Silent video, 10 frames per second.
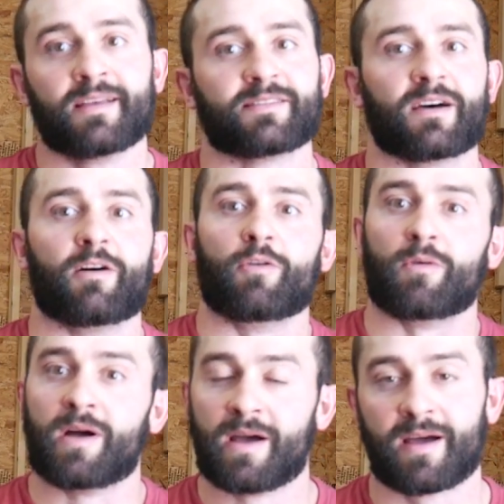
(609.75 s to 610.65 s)

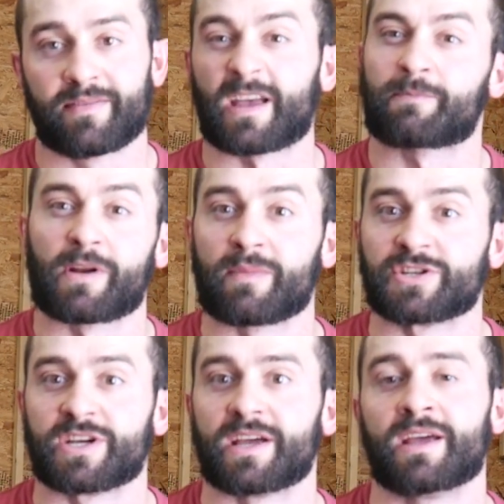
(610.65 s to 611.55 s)
So that's pretty
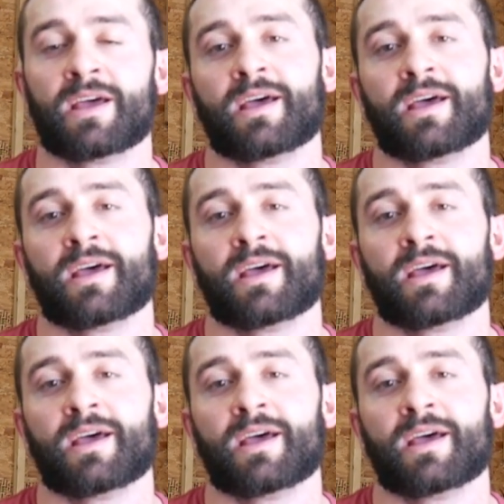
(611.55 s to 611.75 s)
much it.